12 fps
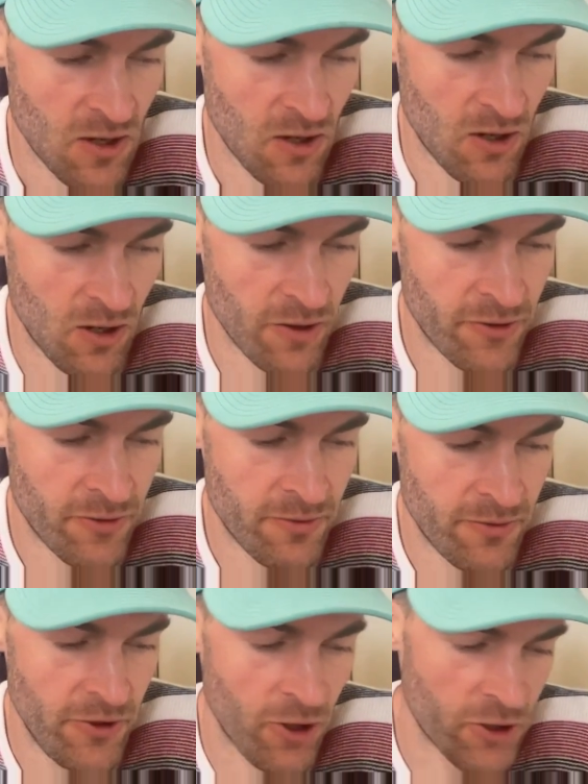on
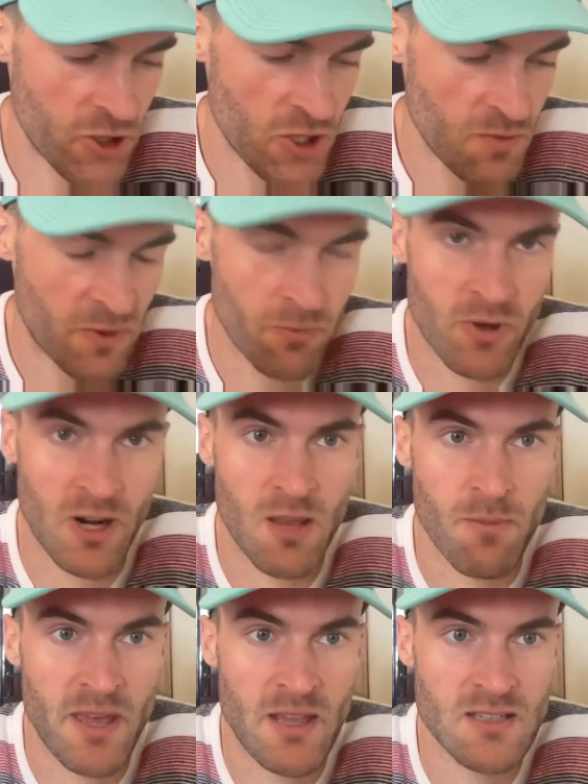non-human
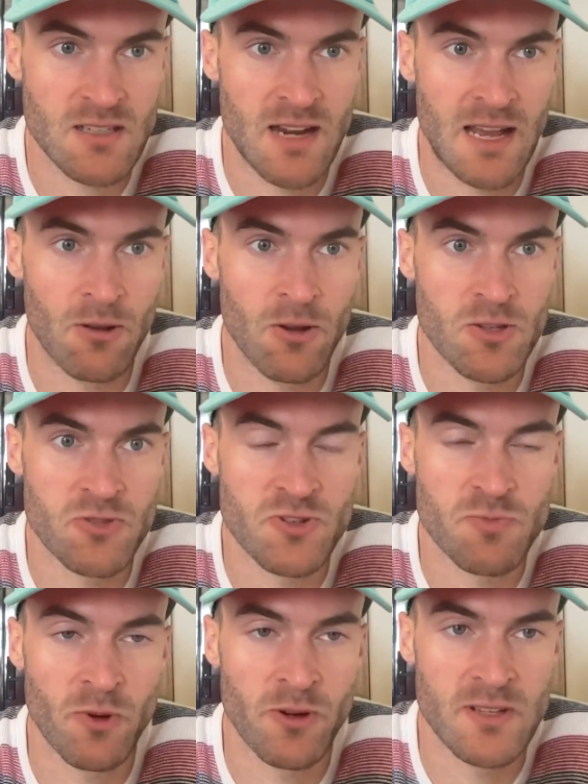primates and how those
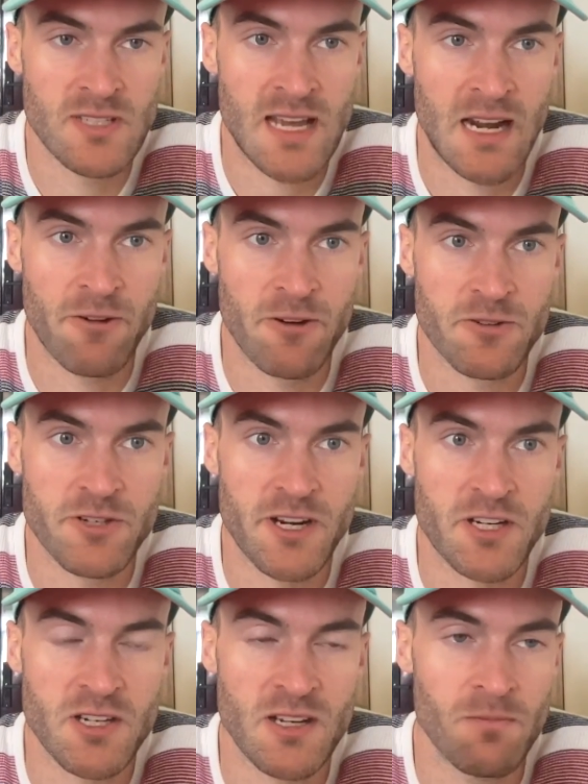responded to calorie restriction.